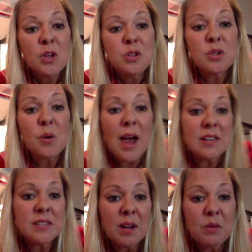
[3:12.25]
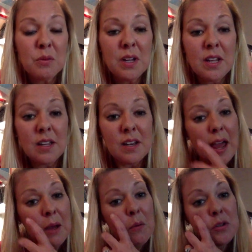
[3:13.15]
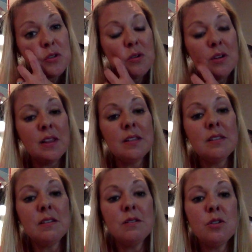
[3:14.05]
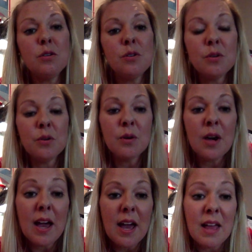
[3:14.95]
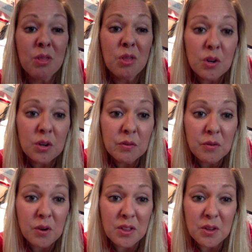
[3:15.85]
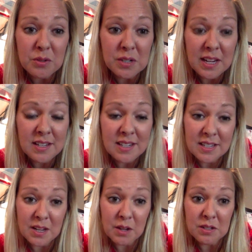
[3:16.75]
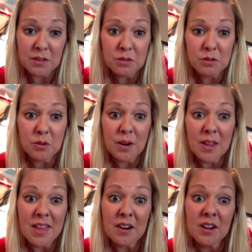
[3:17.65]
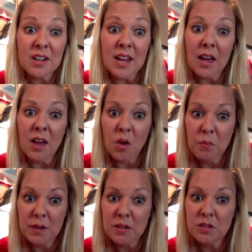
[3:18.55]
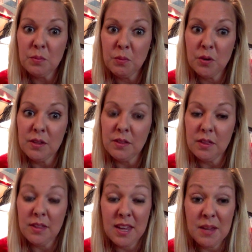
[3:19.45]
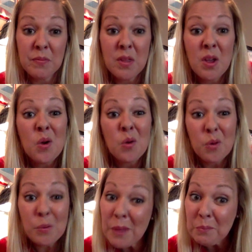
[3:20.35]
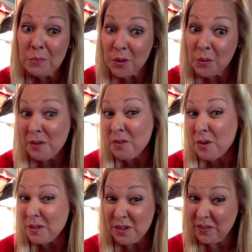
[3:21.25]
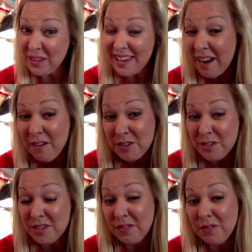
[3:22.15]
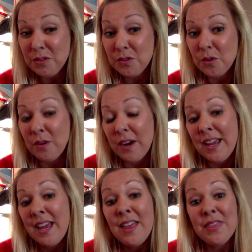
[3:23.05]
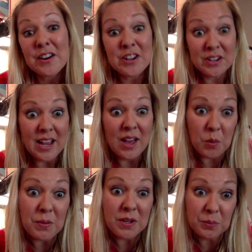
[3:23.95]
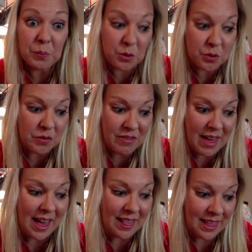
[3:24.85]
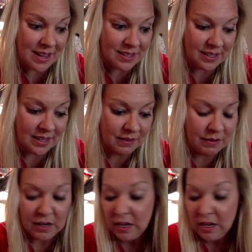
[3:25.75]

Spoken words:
So as I read, I want you to listen to and look for those key details in the story that are going to help us support the theme. Remember, we focus on the characters in the story that are going to help us prove that lesson.